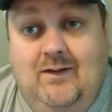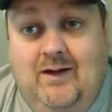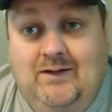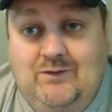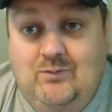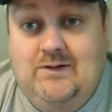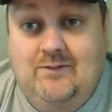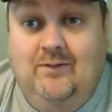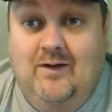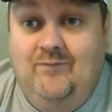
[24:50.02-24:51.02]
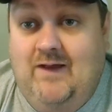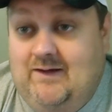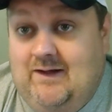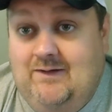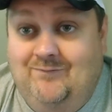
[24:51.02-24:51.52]
And you need to love
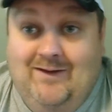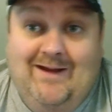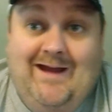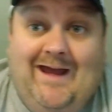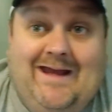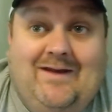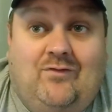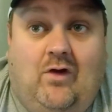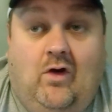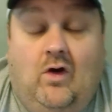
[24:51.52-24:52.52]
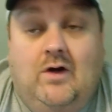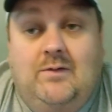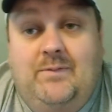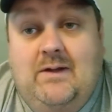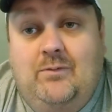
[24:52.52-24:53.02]
that knife. And it's hard
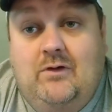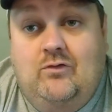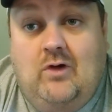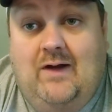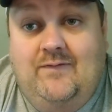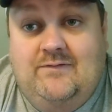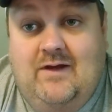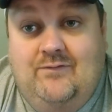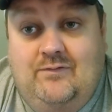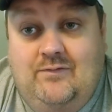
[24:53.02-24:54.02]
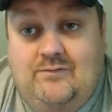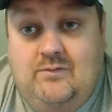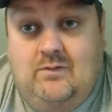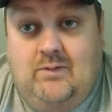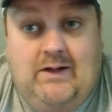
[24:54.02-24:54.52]
to be able to go try these knives in the
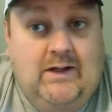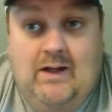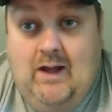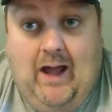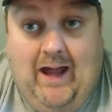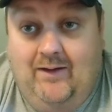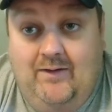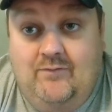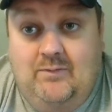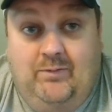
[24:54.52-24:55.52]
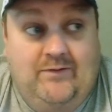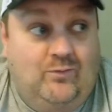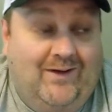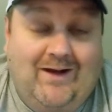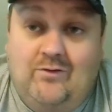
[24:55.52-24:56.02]
store, right? I live in a place
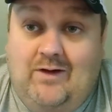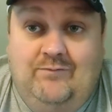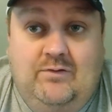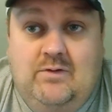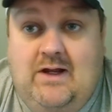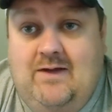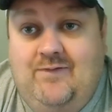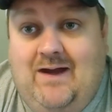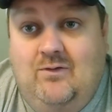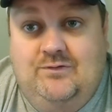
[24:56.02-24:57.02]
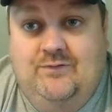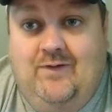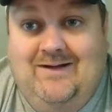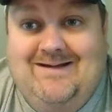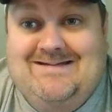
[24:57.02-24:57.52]
where I got to drive 2.5 hours to
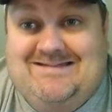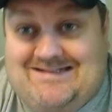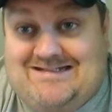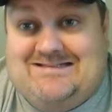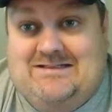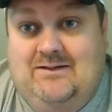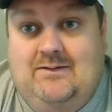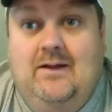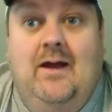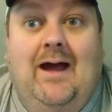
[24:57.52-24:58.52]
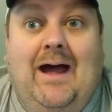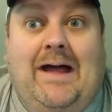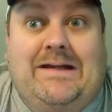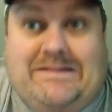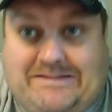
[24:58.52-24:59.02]
find a decent
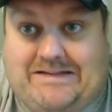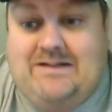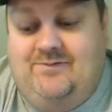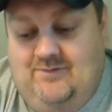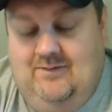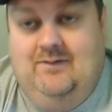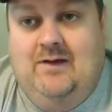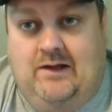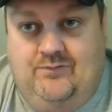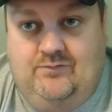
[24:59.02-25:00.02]
knife